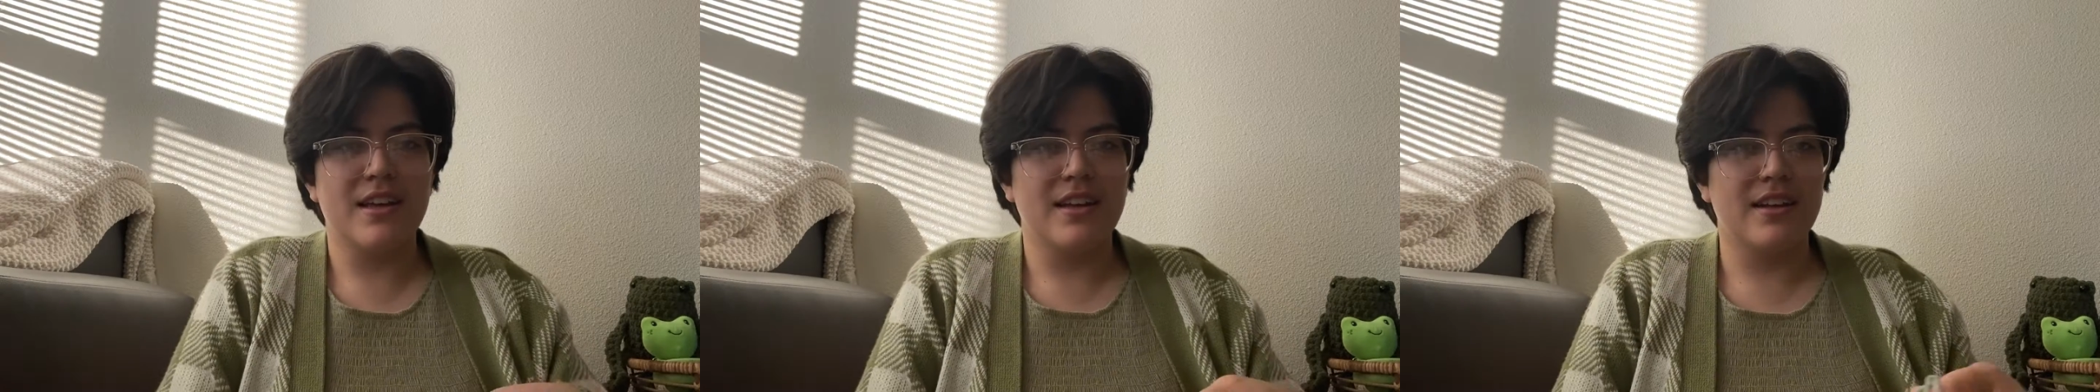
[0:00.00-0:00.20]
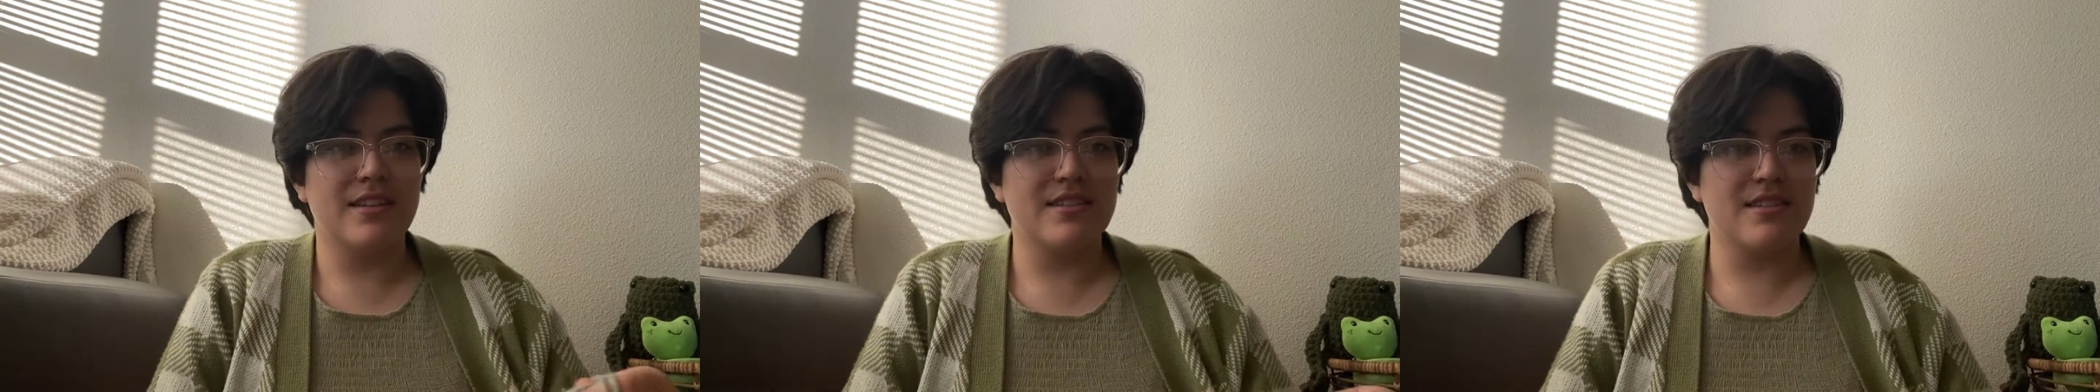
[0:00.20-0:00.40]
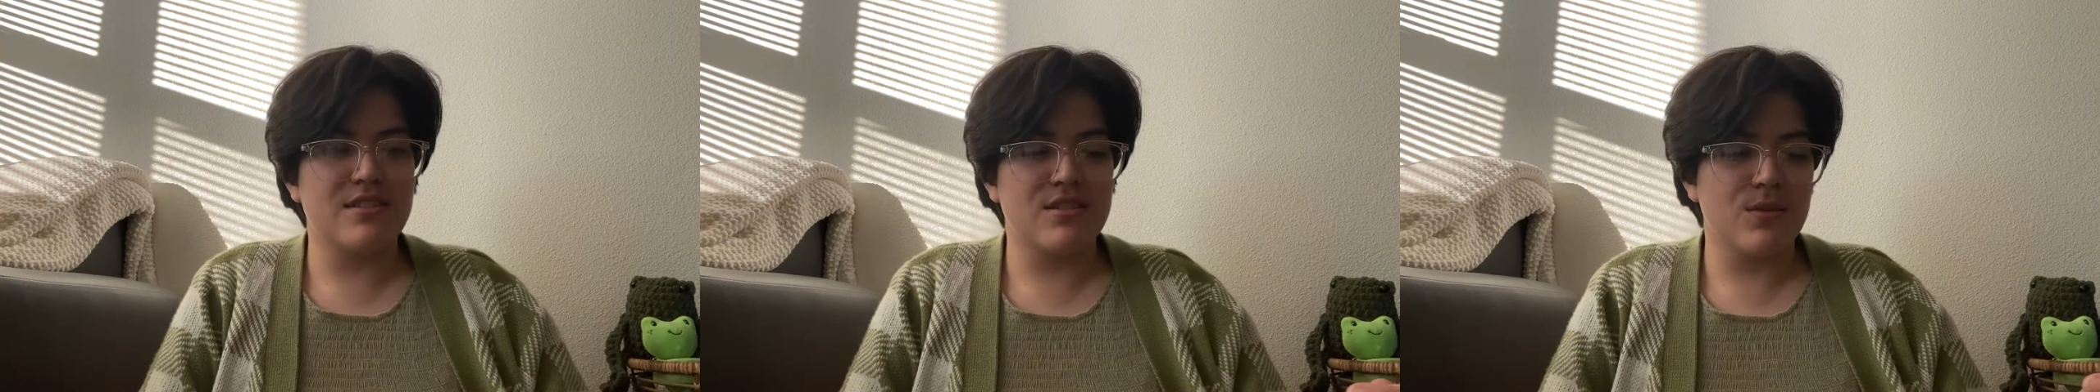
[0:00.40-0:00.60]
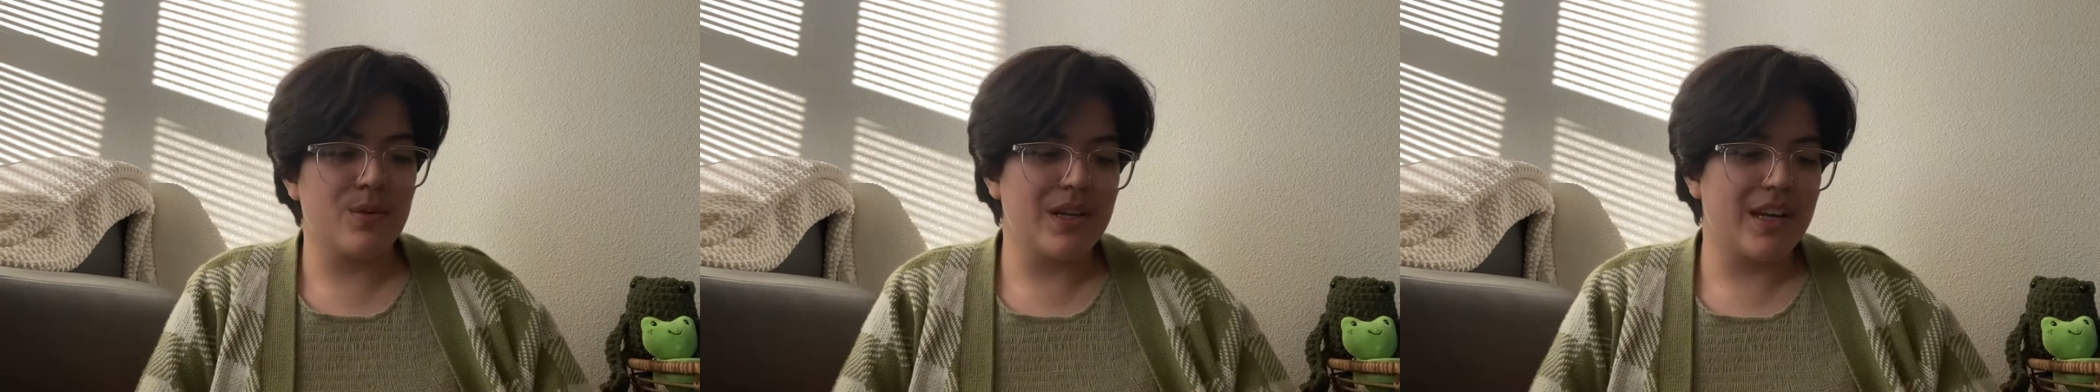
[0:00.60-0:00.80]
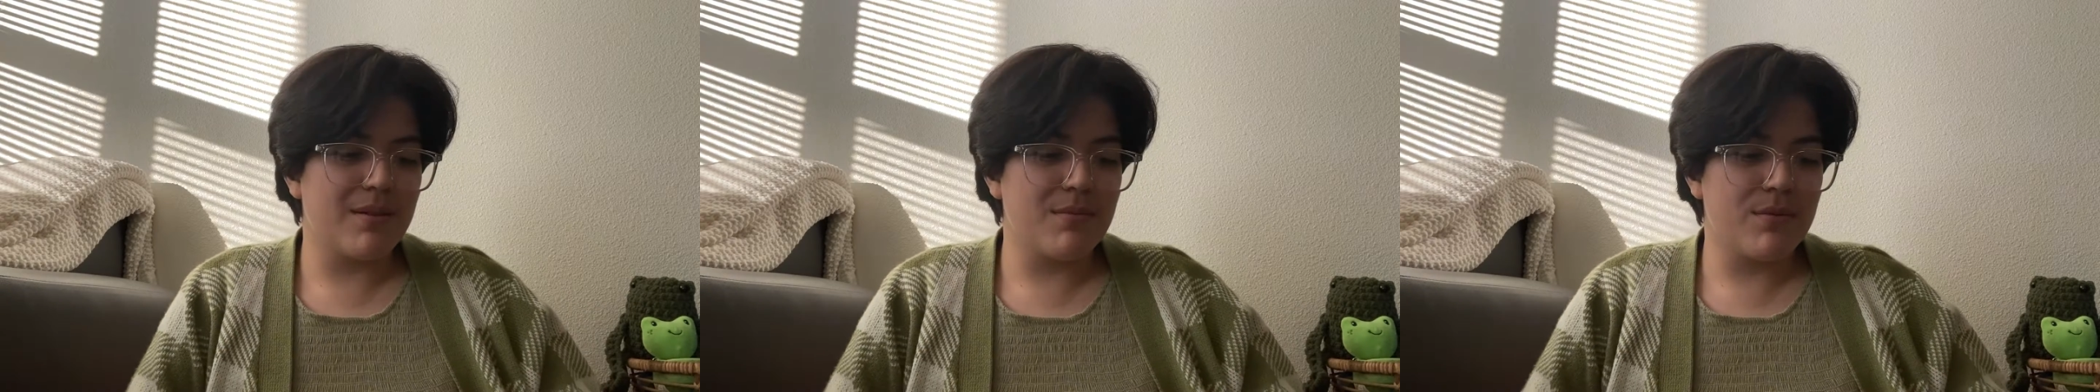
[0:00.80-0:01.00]
because it's the
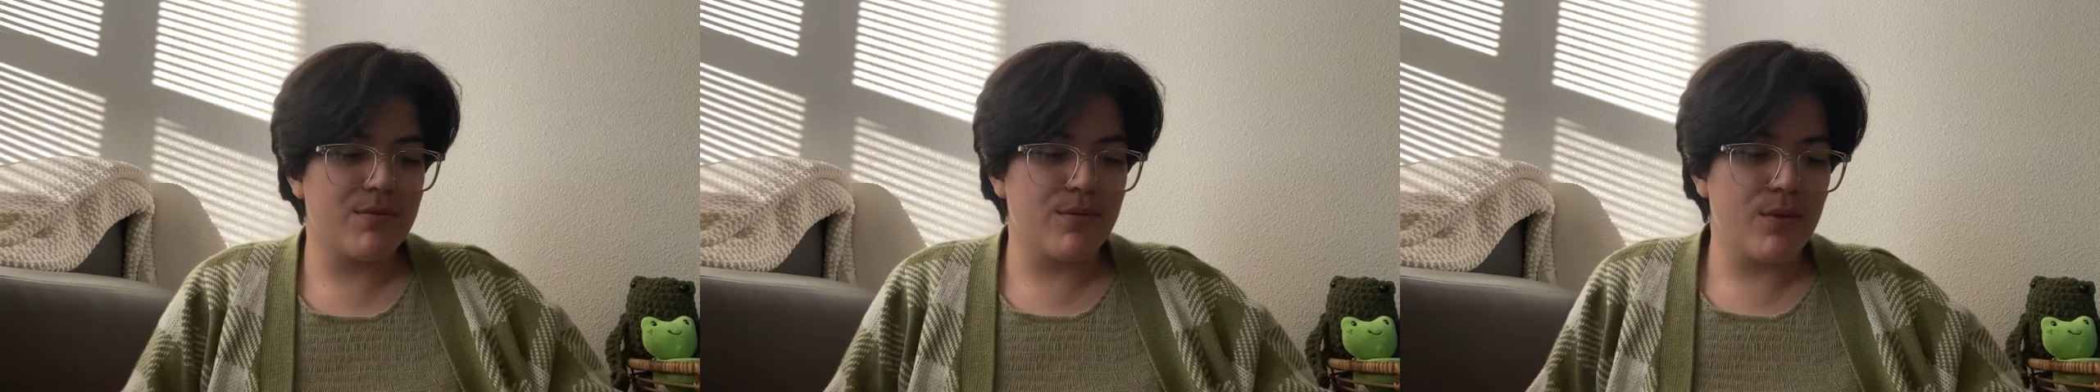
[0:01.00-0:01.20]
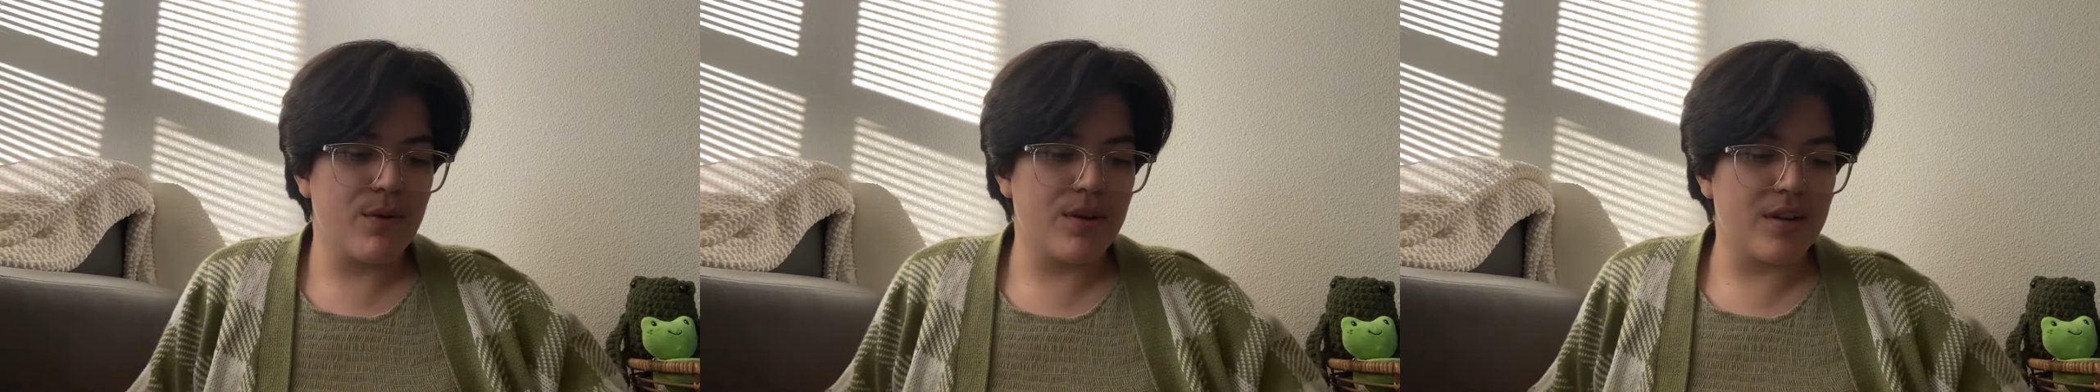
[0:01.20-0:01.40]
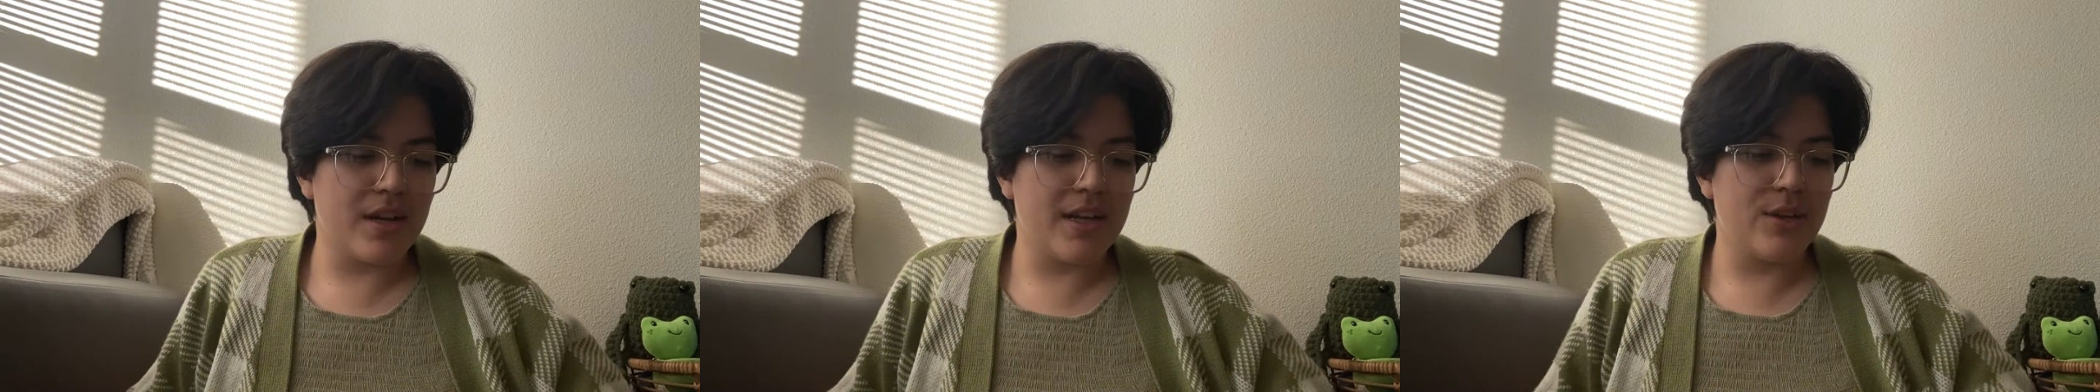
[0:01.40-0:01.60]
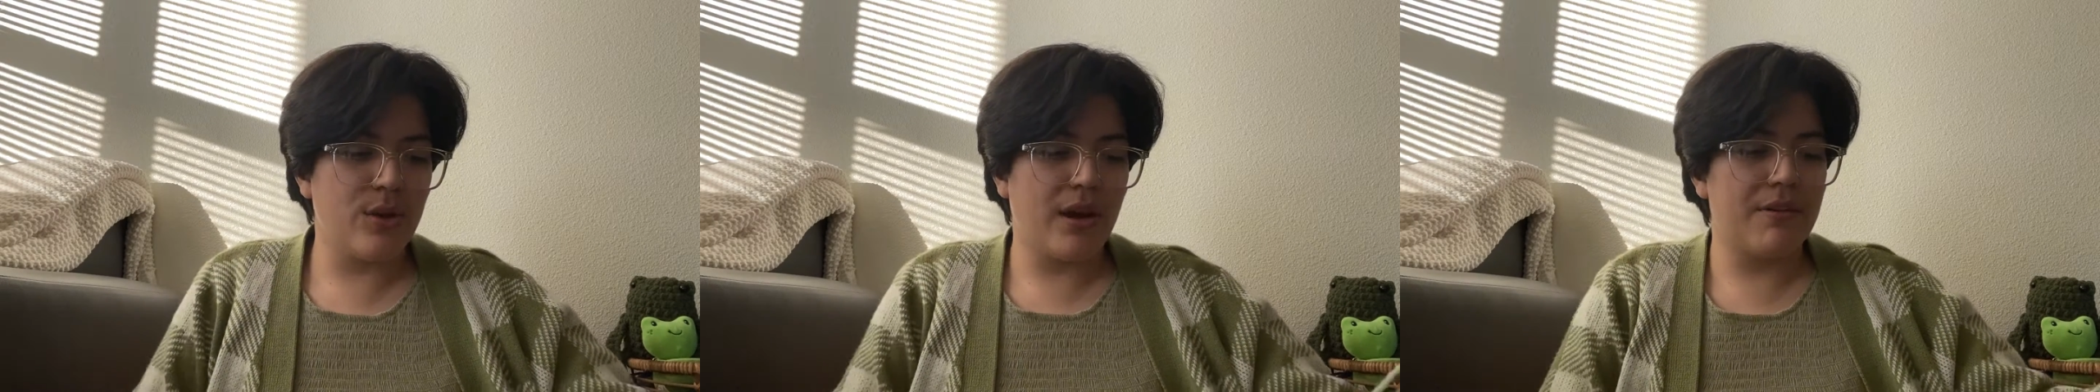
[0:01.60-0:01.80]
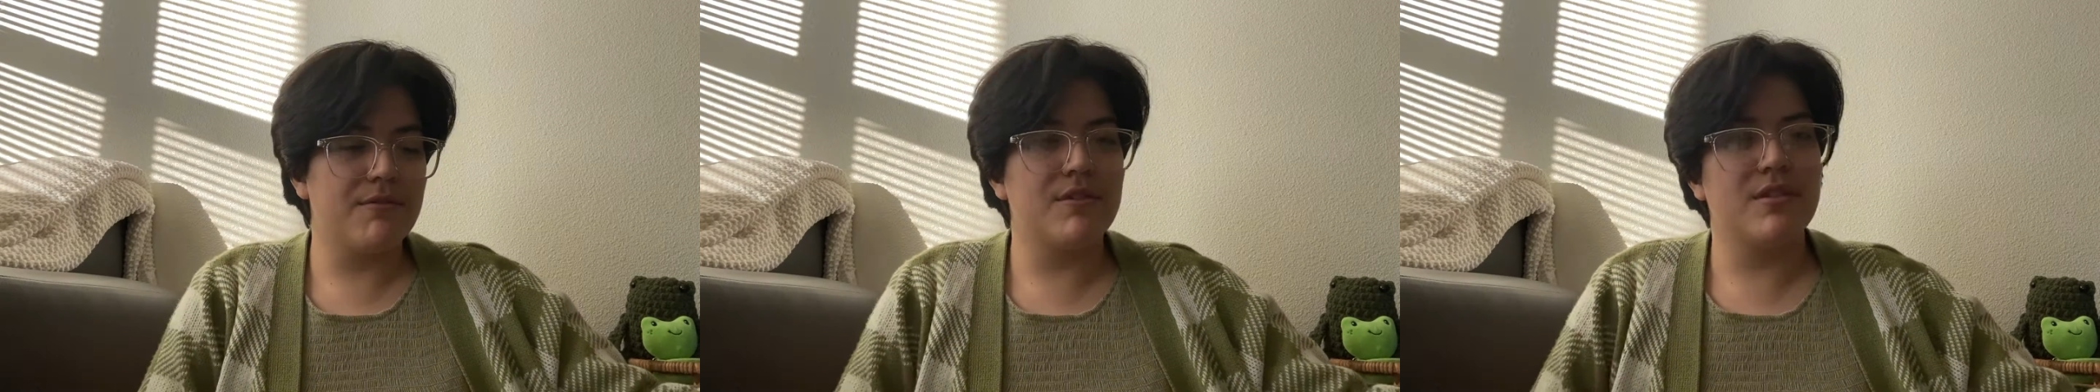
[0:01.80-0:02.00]
weekend before and you
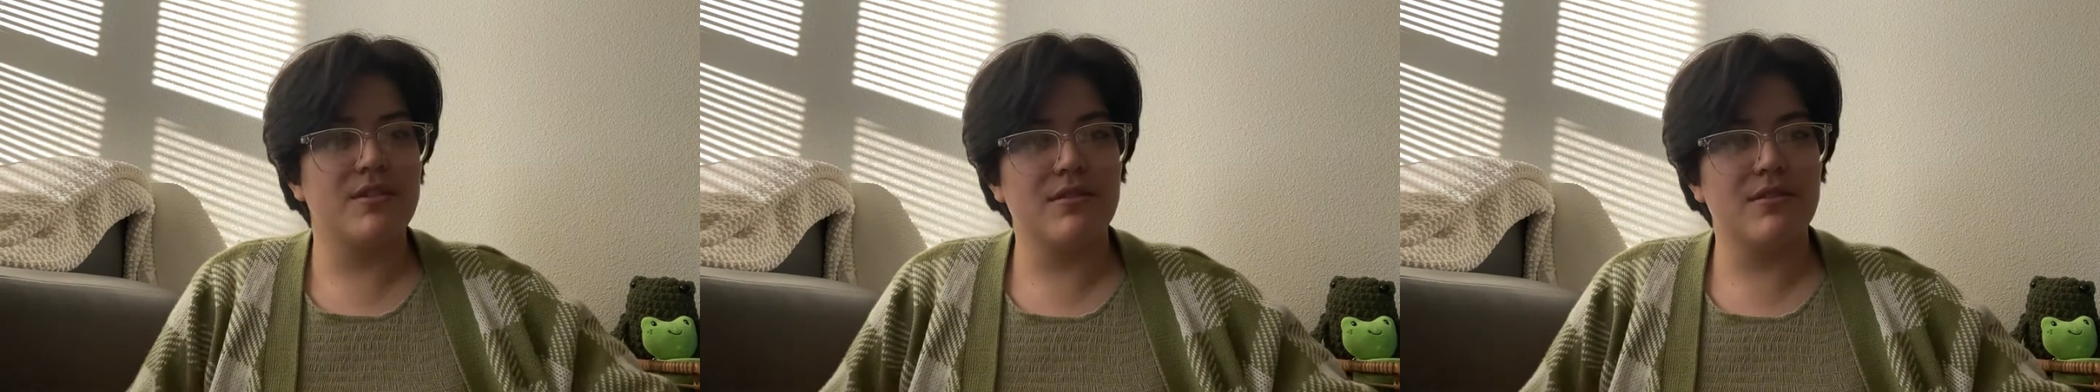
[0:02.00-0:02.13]
have